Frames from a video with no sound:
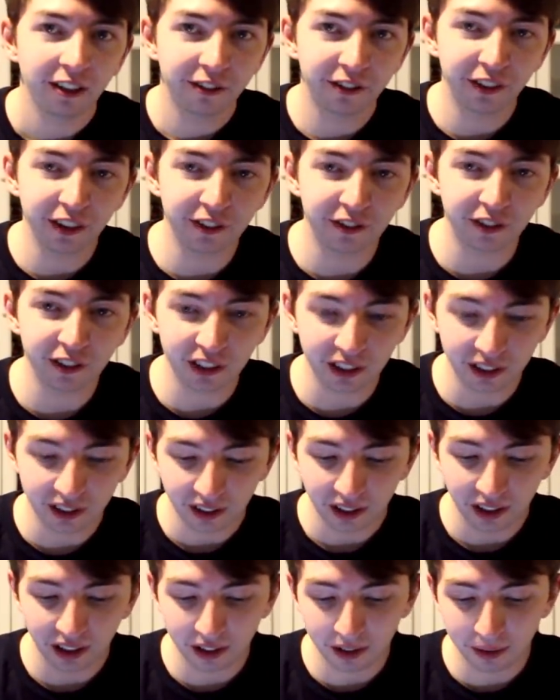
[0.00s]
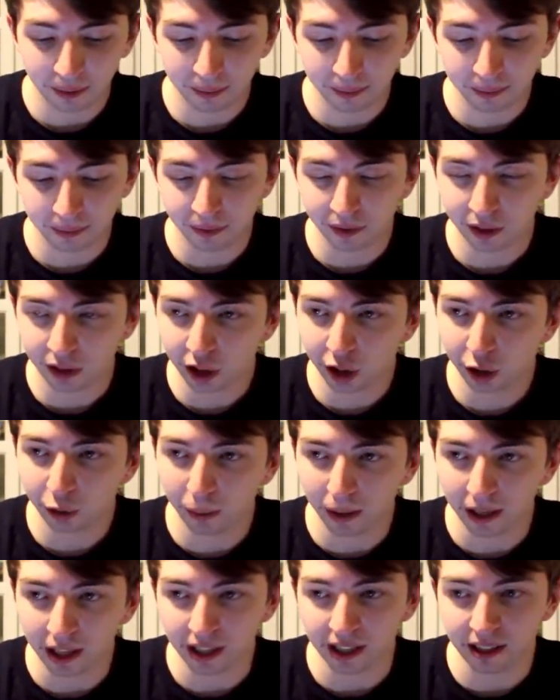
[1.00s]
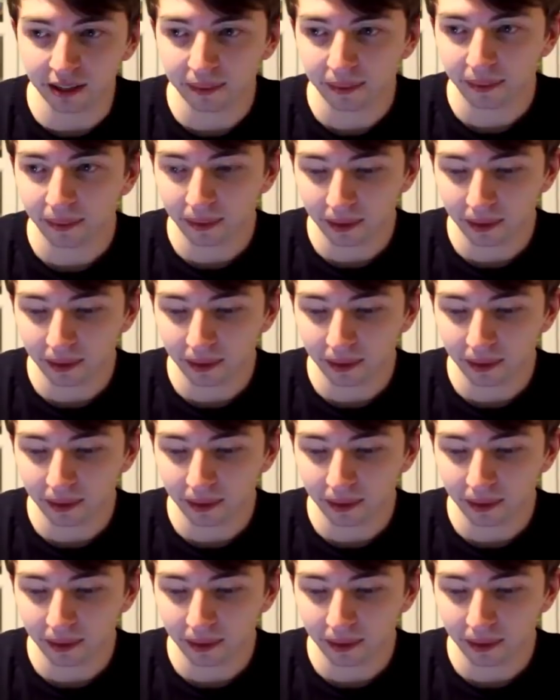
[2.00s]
FIFA um, twenty,